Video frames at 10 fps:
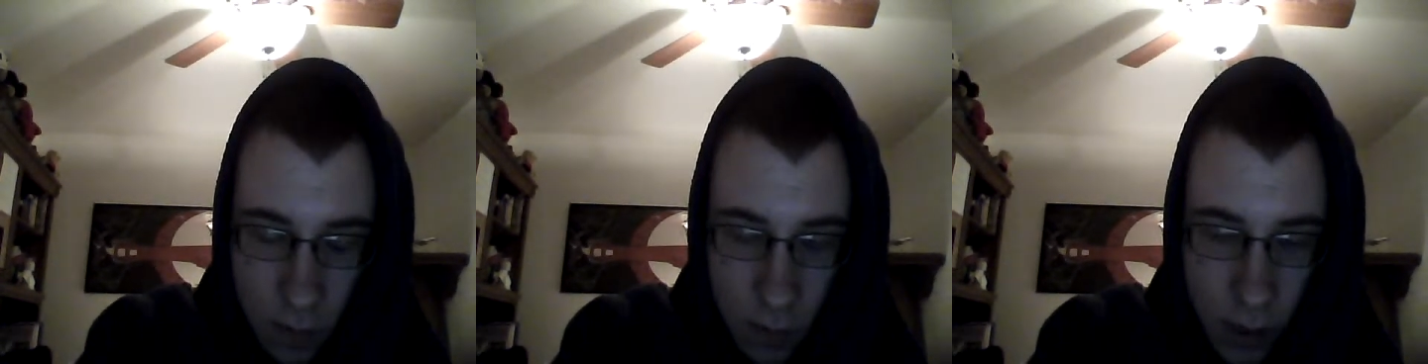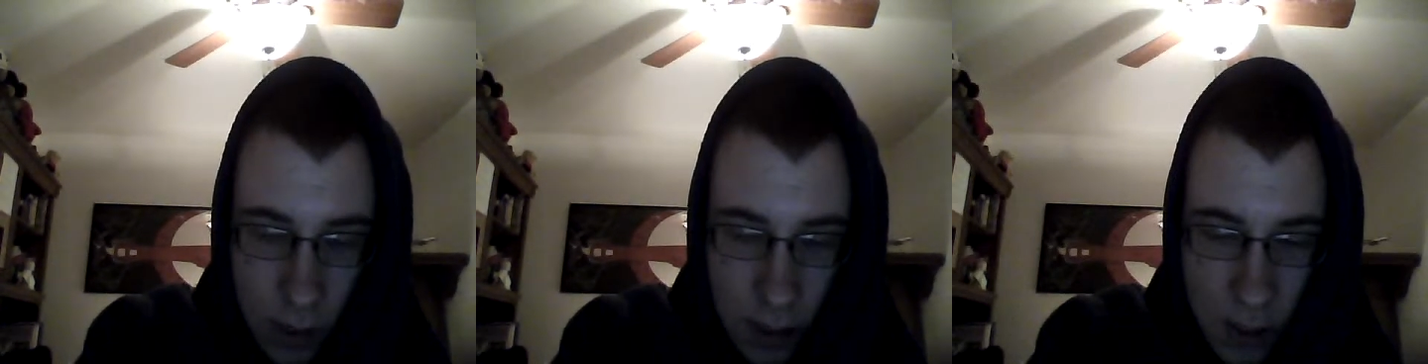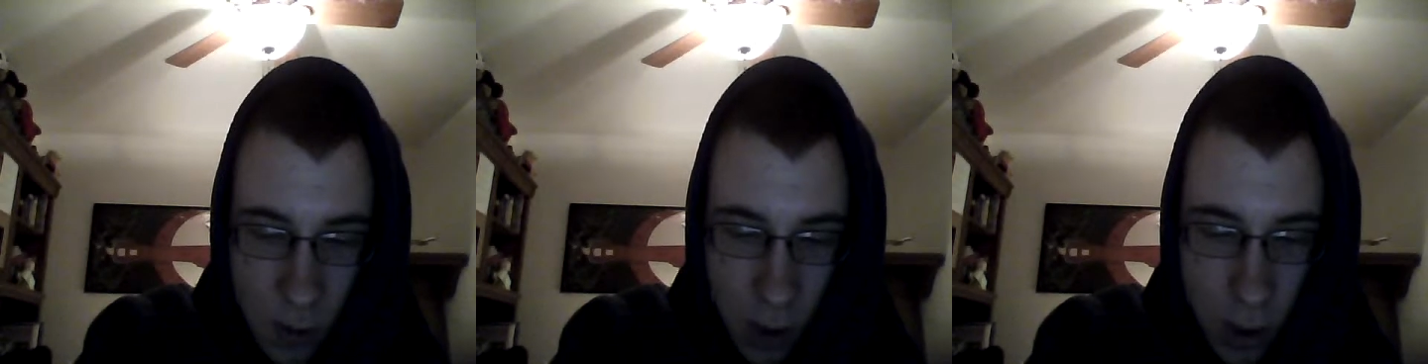for the
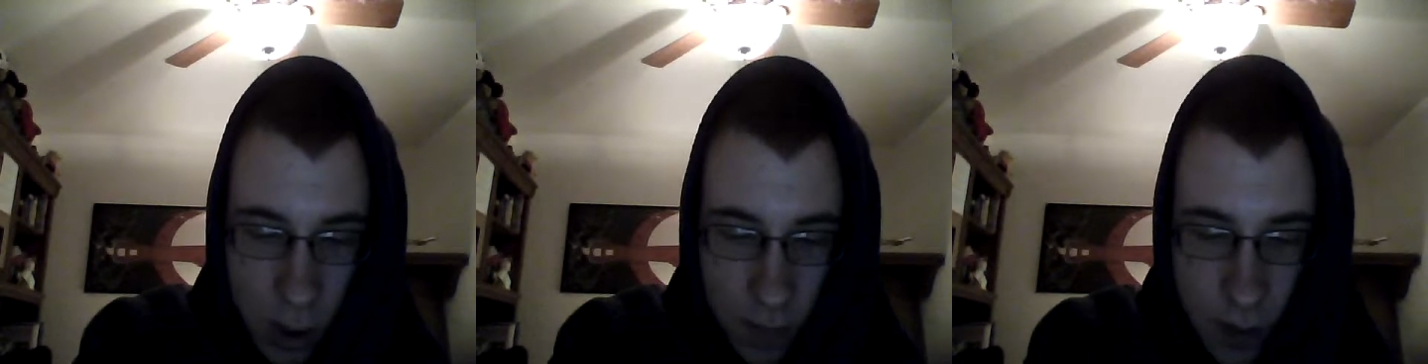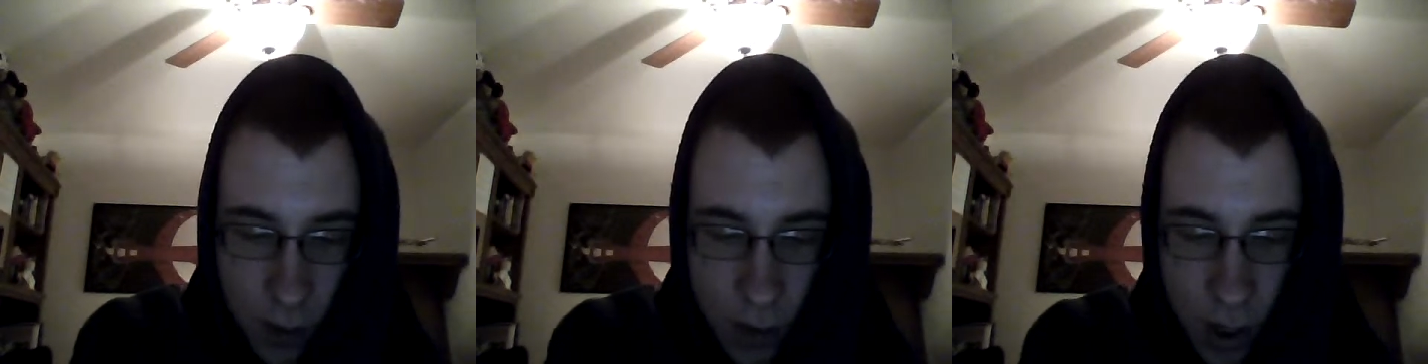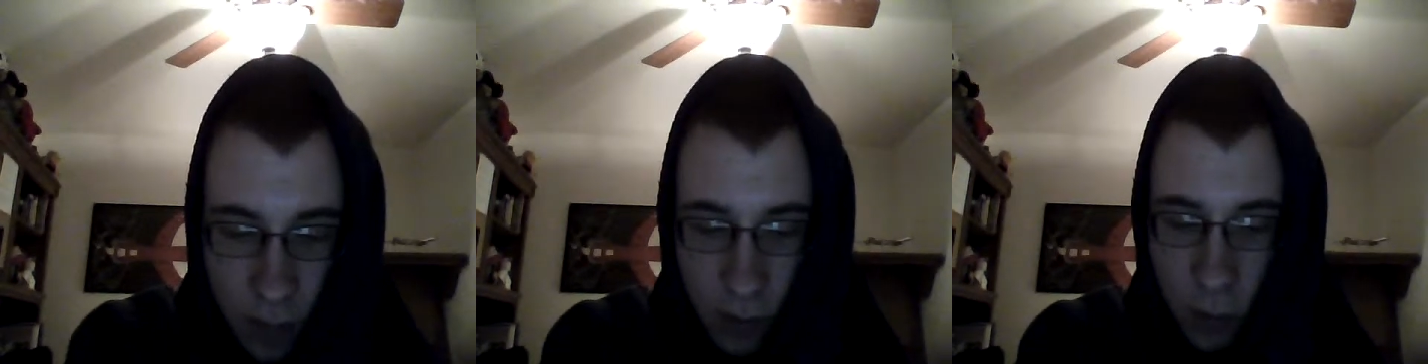expression of their
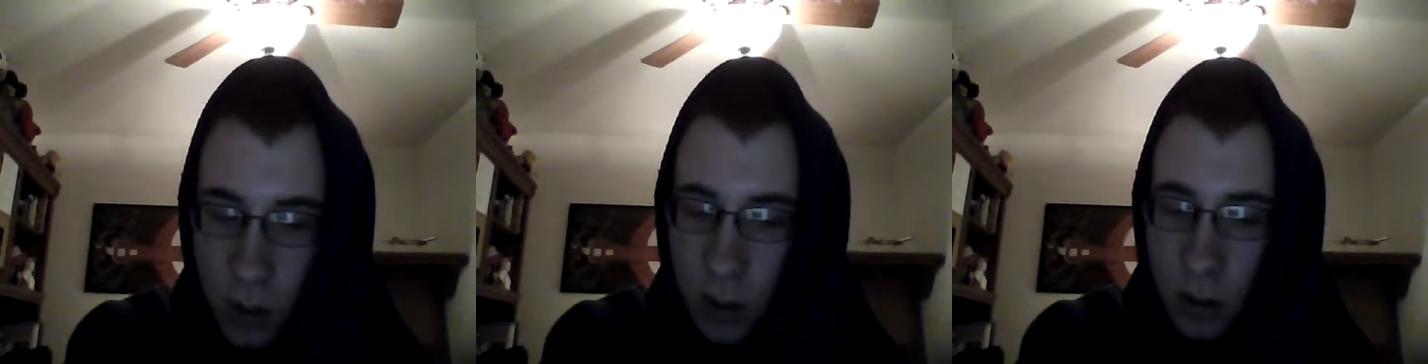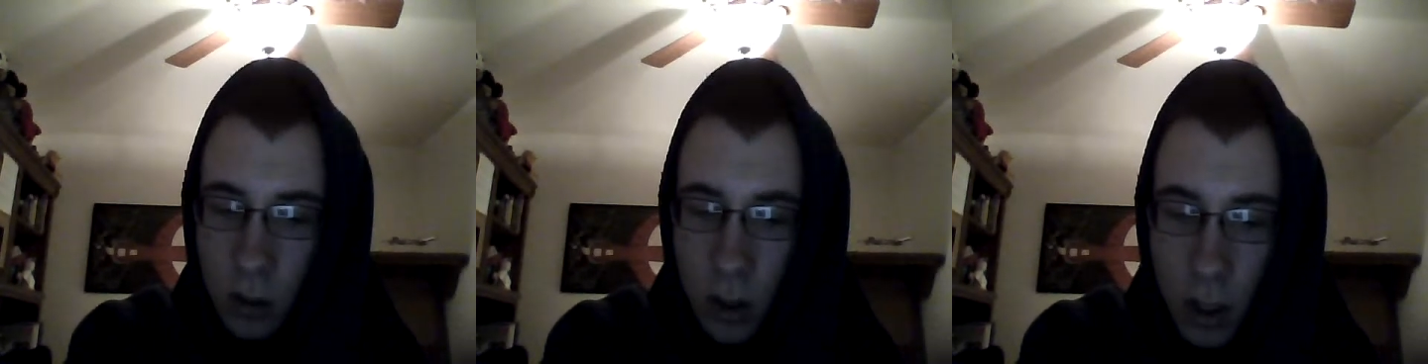sovereign will,